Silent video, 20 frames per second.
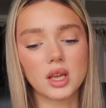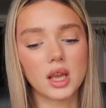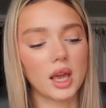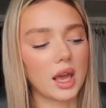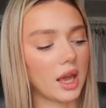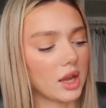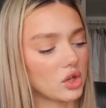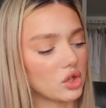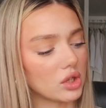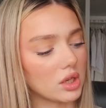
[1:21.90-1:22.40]

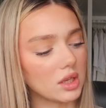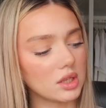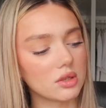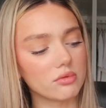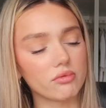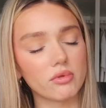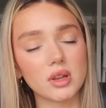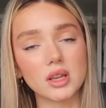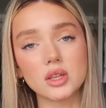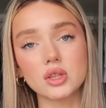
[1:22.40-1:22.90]
case you need
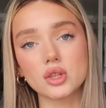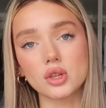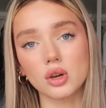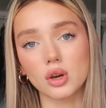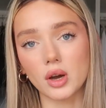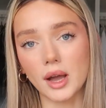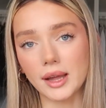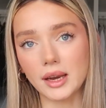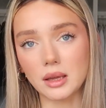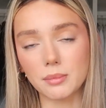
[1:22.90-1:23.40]
to
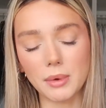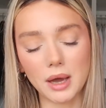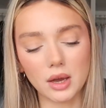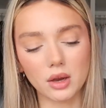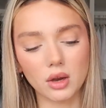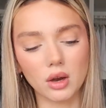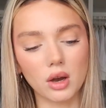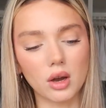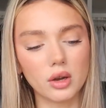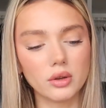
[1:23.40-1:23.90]
re-sew any
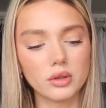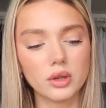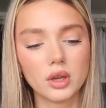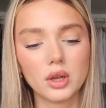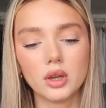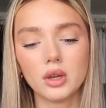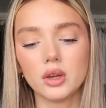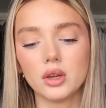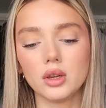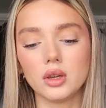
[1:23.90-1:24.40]
back on.
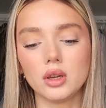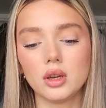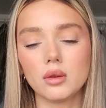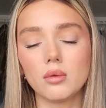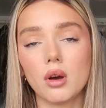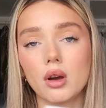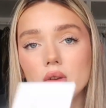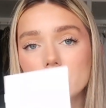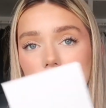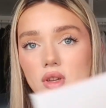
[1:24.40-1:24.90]
You
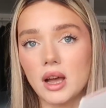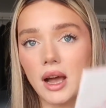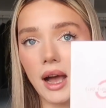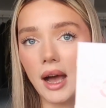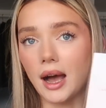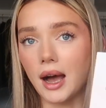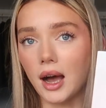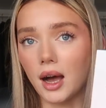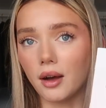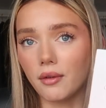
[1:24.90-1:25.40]
do also
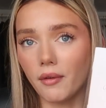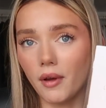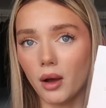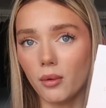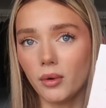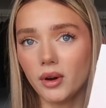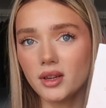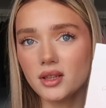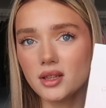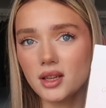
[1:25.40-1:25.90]
have, I
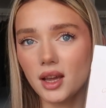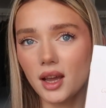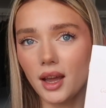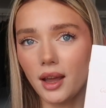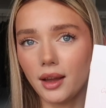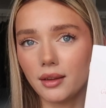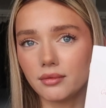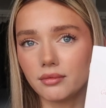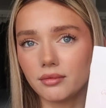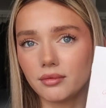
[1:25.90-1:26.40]
want to
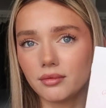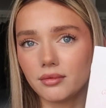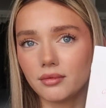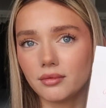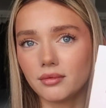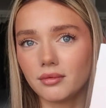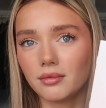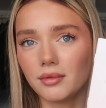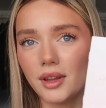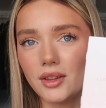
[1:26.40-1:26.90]
say,
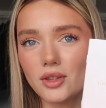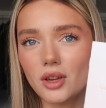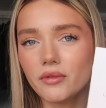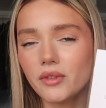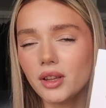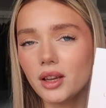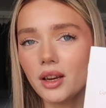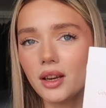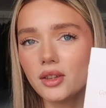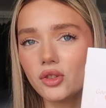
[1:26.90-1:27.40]
it's not
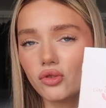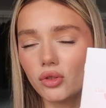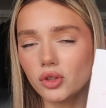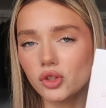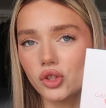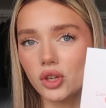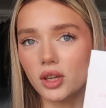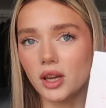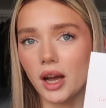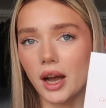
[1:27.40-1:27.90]
really an
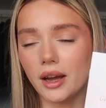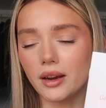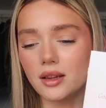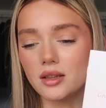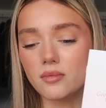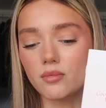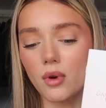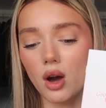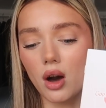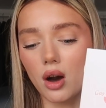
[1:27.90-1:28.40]
instruction guide,
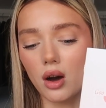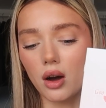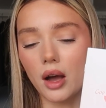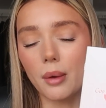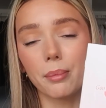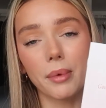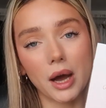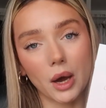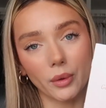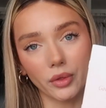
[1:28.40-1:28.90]
it's more
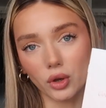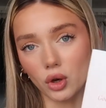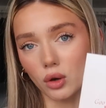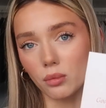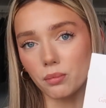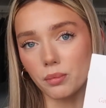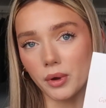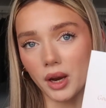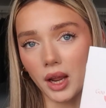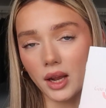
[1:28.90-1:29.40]
about the
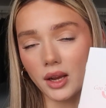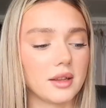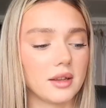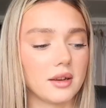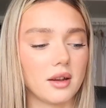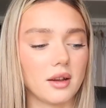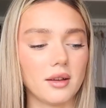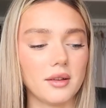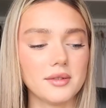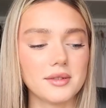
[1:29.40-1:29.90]
company.
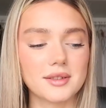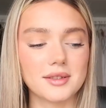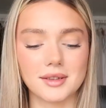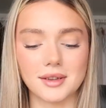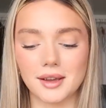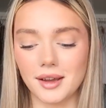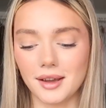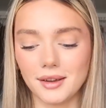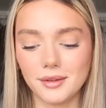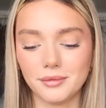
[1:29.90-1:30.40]
then
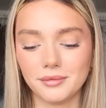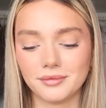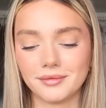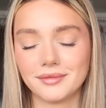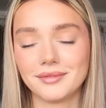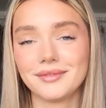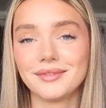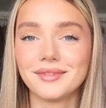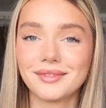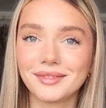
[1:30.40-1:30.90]
also
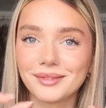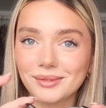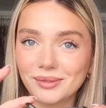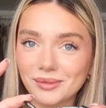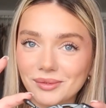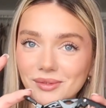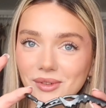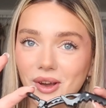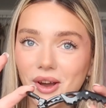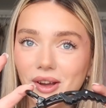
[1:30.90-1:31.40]

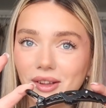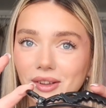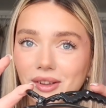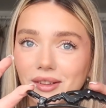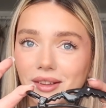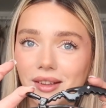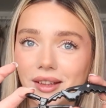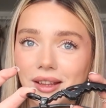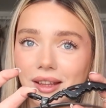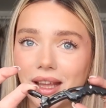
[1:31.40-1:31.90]
we've got a
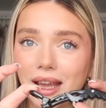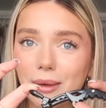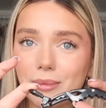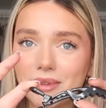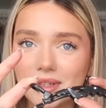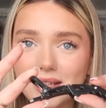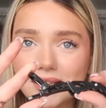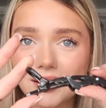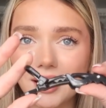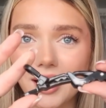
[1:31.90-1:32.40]
little clip.
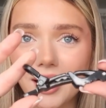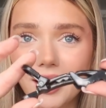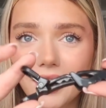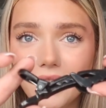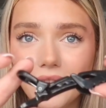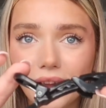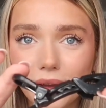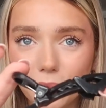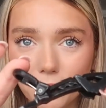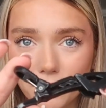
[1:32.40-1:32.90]
This is like a